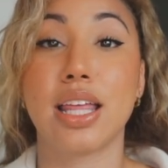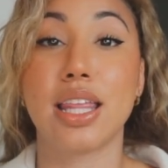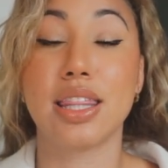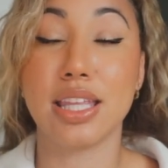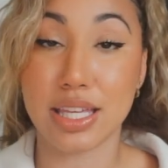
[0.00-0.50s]

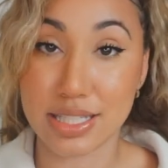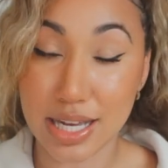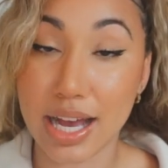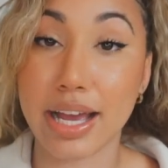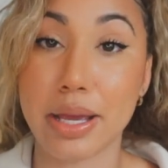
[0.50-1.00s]
the
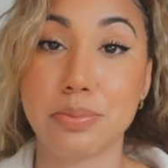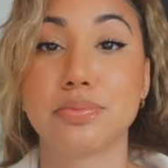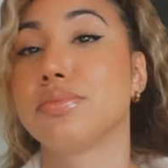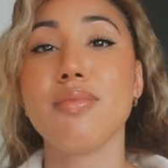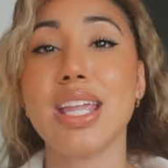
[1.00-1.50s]
time.
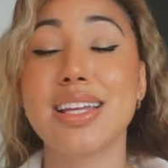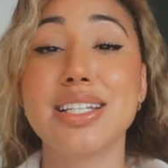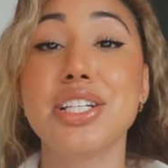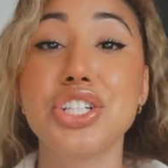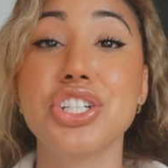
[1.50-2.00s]
In
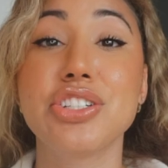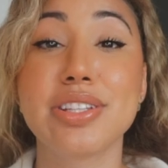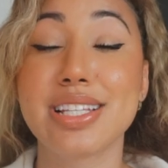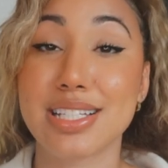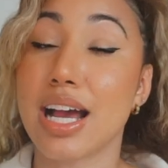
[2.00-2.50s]
addition
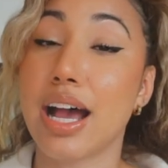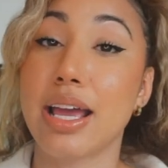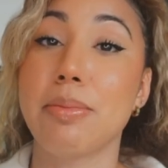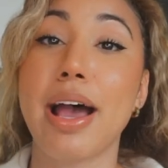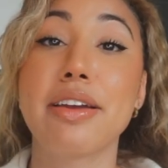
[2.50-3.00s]
to the
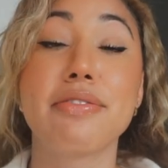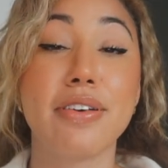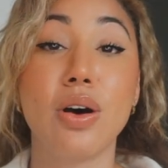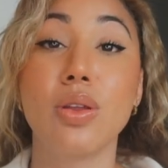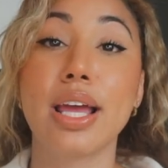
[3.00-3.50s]
time, I
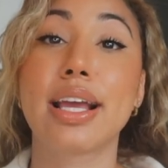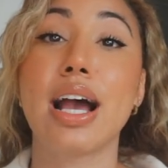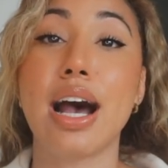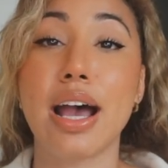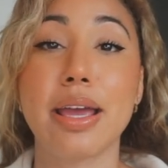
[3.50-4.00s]
felt
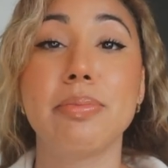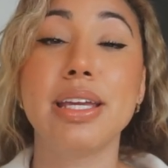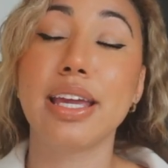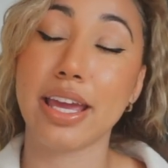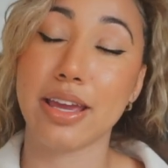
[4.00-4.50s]
like I
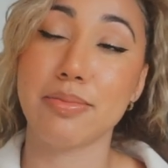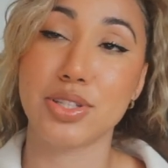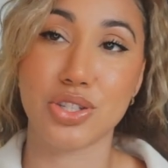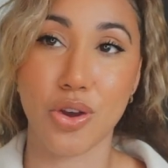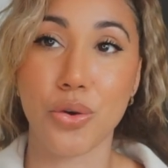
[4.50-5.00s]
became
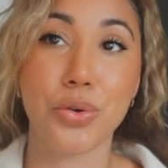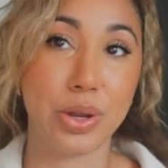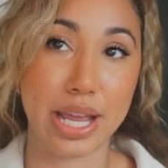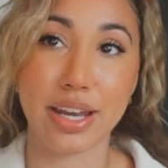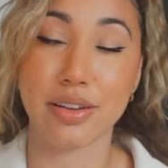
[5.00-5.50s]
so
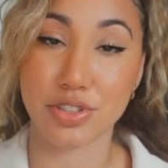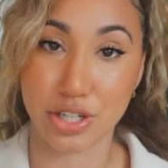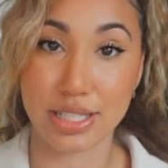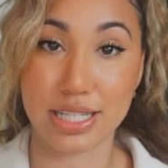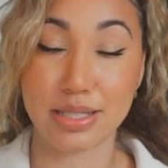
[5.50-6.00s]
creative
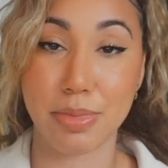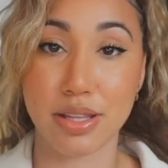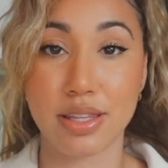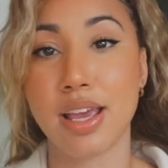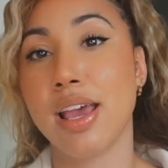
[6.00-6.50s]
during this
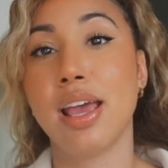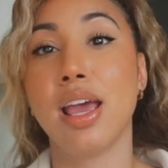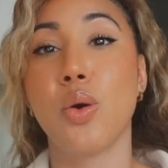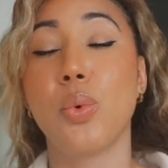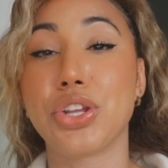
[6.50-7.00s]
month.
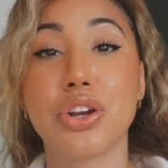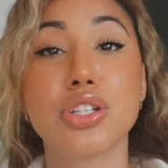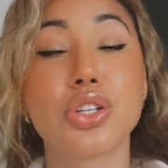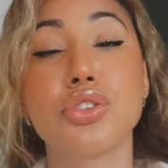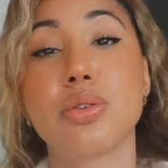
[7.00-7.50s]
When you're
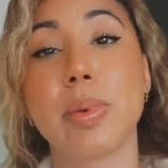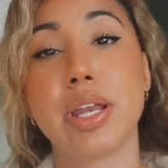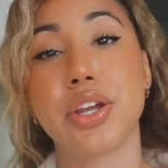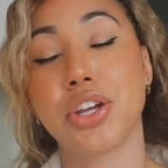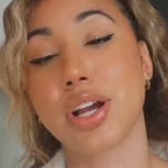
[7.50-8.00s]
on social
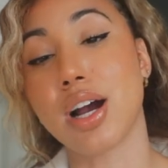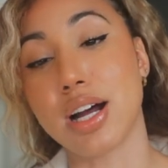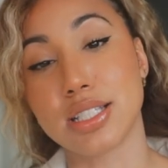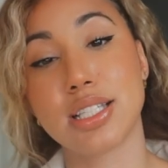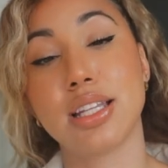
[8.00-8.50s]
media, you're
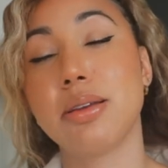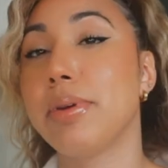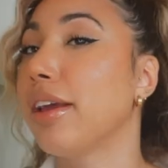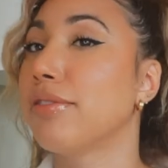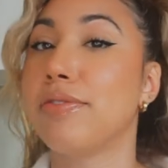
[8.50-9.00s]
constantly
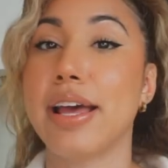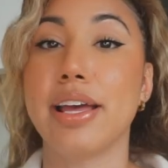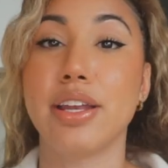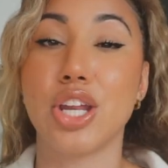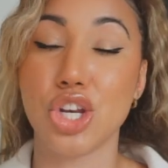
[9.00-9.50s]
being
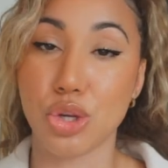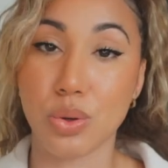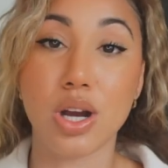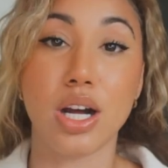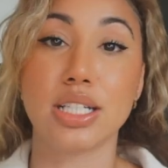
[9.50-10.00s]
fed new
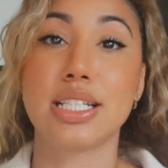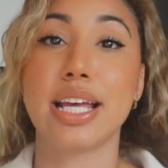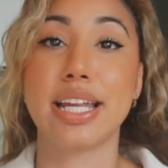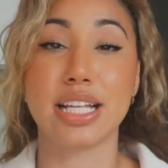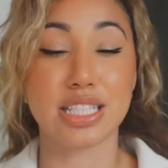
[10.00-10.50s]

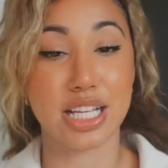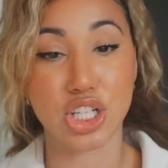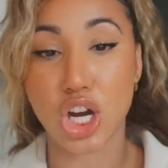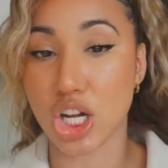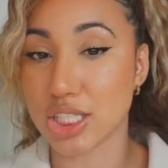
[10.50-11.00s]
content. It's like
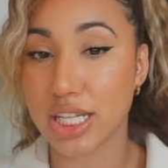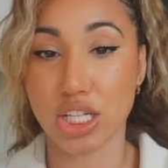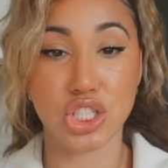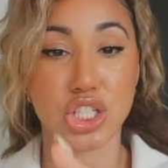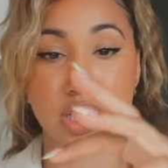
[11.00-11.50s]
content
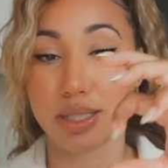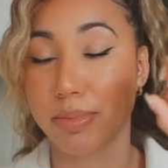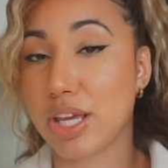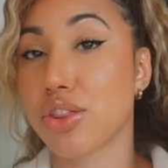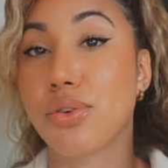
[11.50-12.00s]
is just
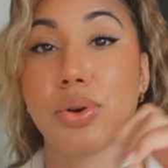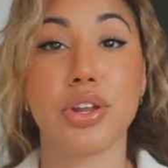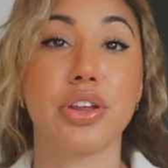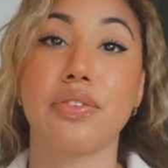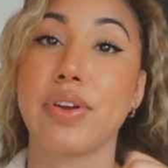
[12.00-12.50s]
being thrown
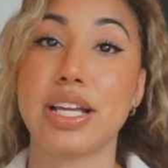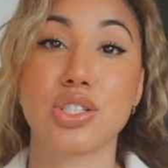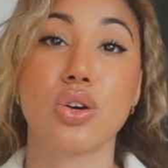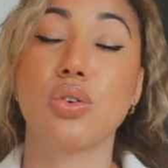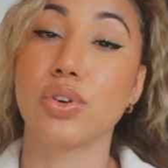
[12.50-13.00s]
in your
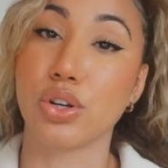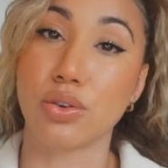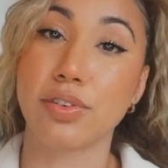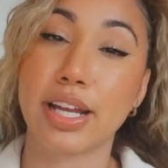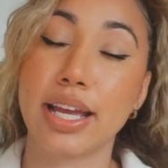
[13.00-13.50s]
face over and
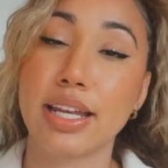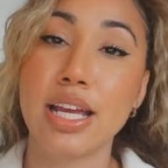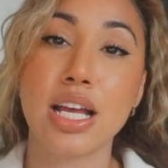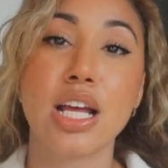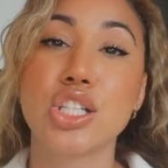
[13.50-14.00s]
over again,
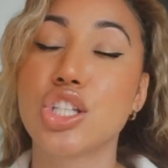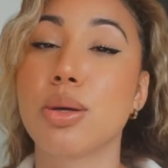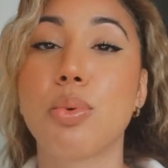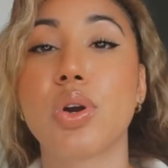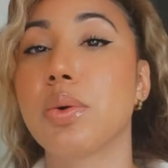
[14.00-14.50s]
to
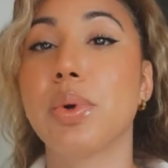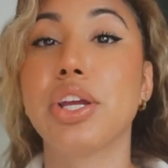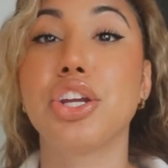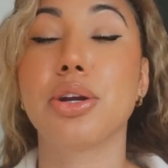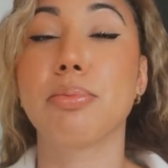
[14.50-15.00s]
the point where
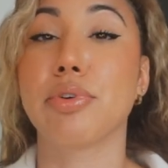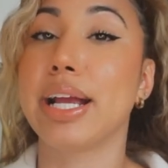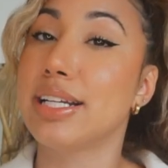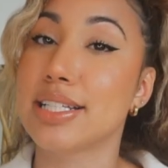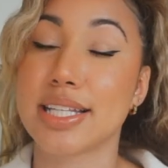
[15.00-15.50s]
your
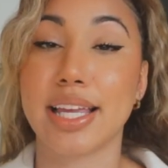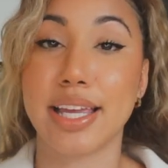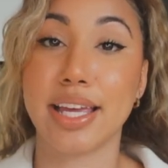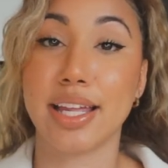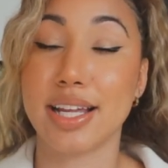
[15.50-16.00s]
brain doesn't
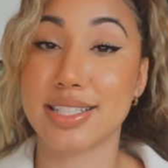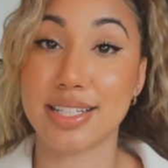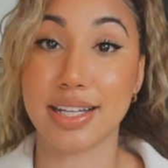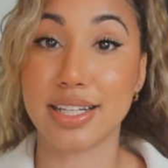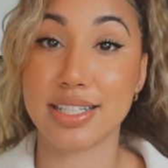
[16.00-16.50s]
get a
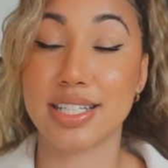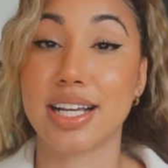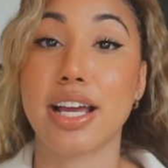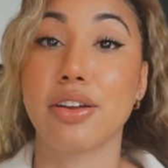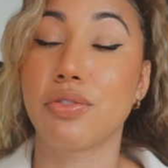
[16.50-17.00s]
second to
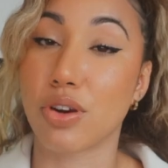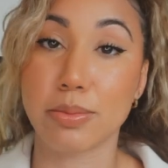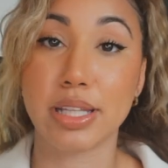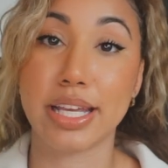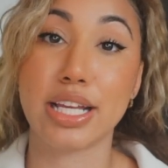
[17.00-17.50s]
kind of
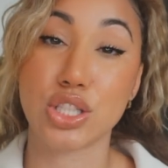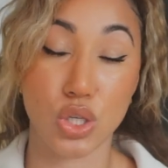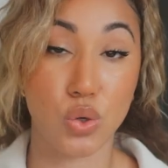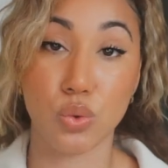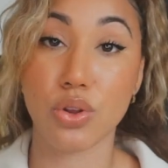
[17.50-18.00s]
formulate its
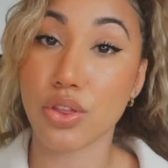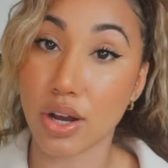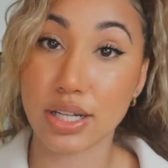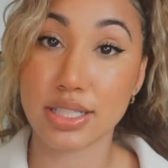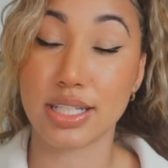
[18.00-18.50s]
own
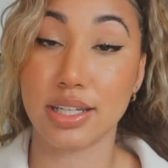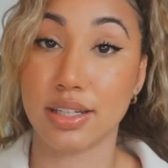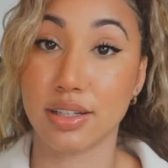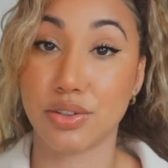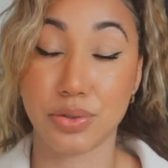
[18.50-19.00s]
thoughts
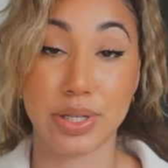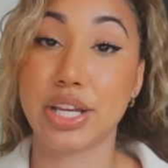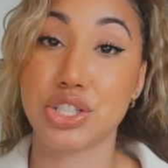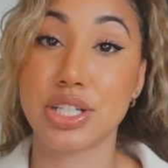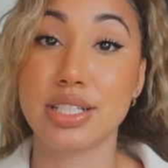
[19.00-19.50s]
and
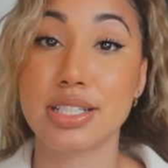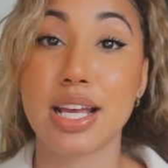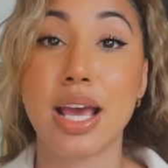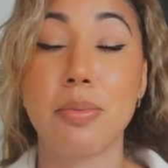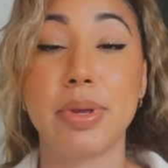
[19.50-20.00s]
creations
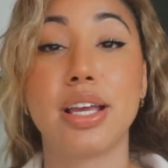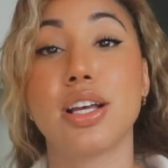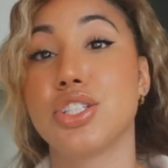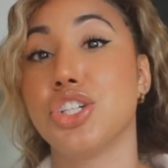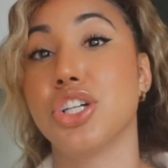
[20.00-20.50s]

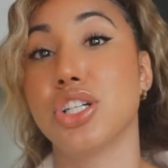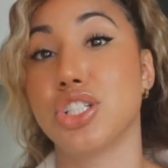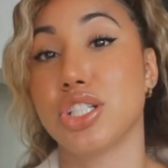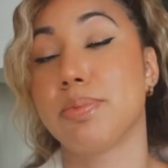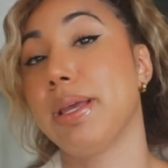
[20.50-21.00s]
because you're
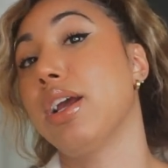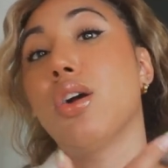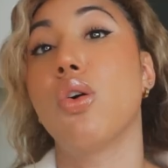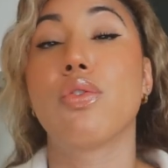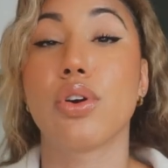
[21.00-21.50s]
just being
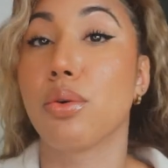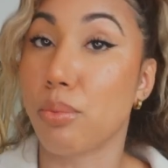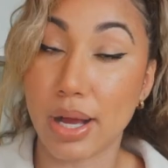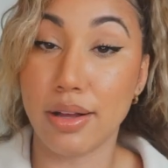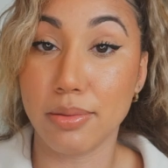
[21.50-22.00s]

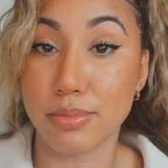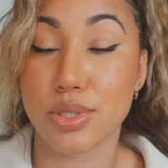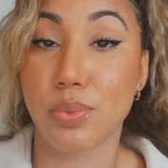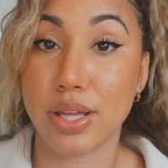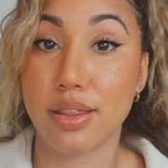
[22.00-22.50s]
overwhelmed
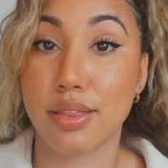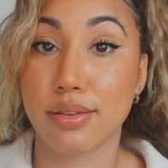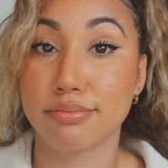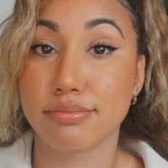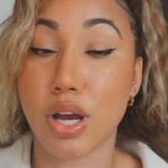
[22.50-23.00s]
with
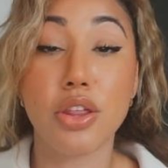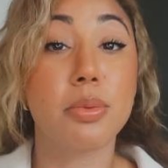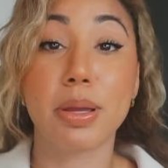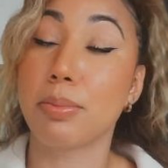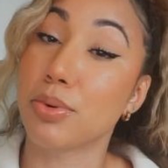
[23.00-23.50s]

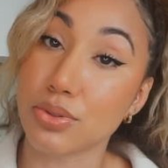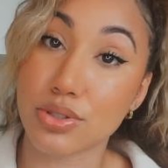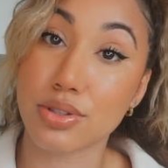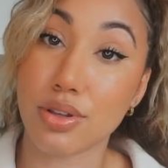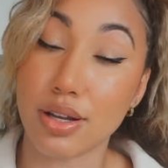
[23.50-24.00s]
other
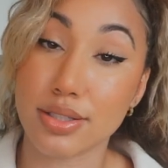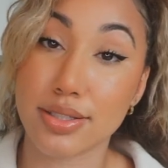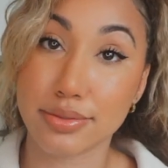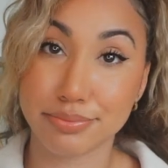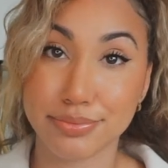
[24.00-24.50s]
people's
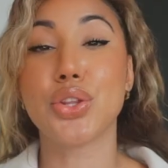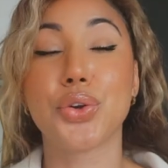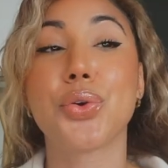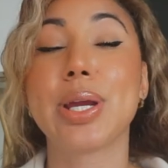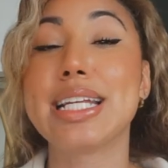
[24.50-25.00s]
thoughts. So the
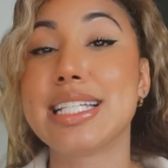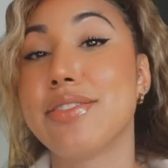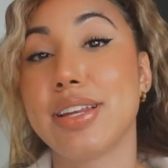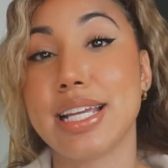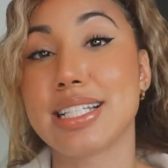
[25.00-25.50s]

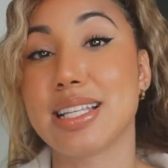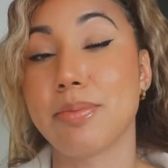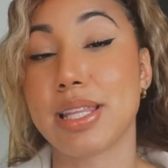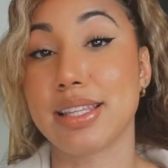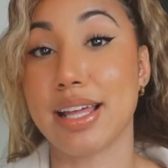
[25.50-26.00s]
creativity is
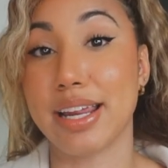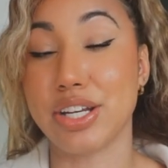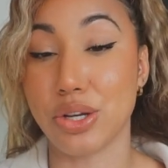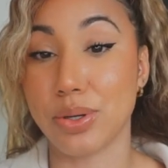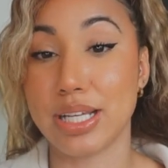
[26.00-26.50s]
something that I
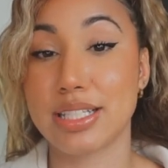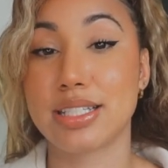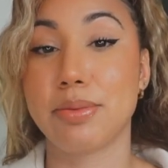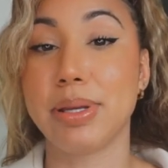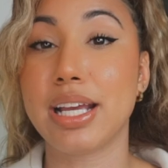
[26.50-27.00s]

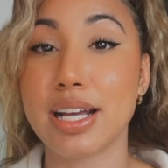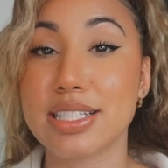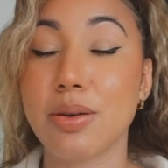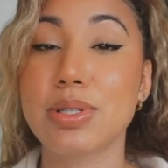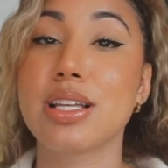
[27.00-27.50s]
noticed because
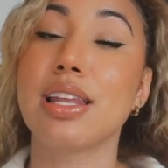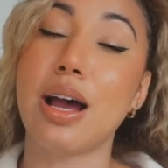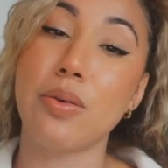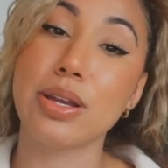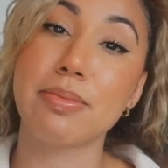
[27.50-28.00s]
I was
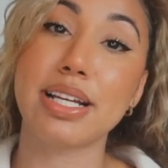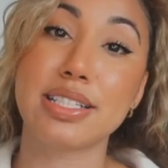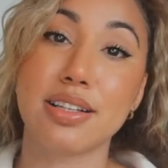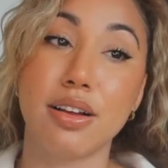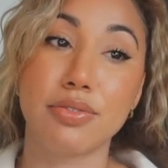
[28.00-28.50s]
allowing
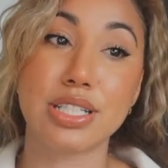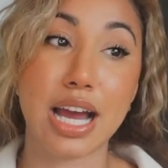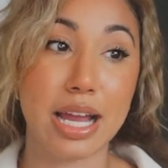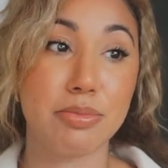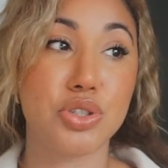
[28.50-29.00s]
myself
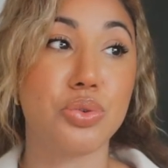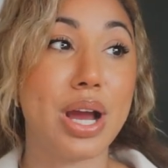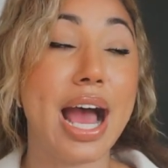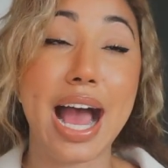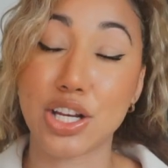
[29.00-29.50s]
time
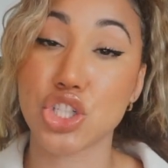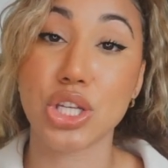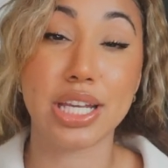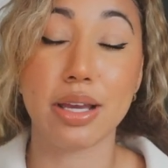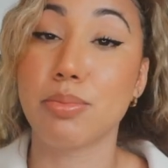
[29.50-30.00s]
to
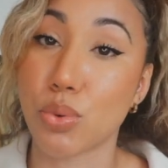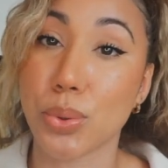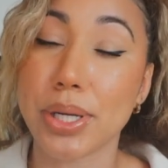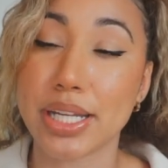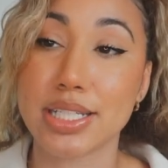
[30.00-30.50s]
actually get
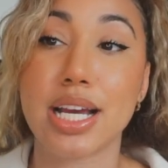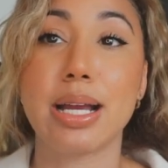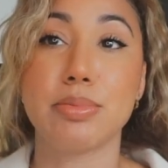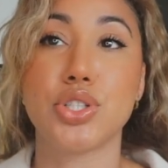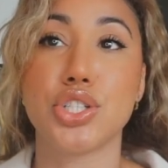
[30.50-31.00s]
bored and
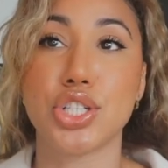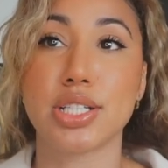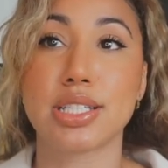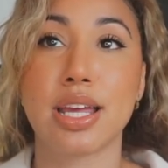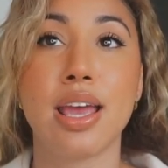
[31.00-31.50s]
time to
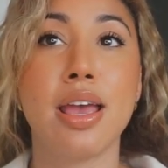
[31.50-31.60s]
just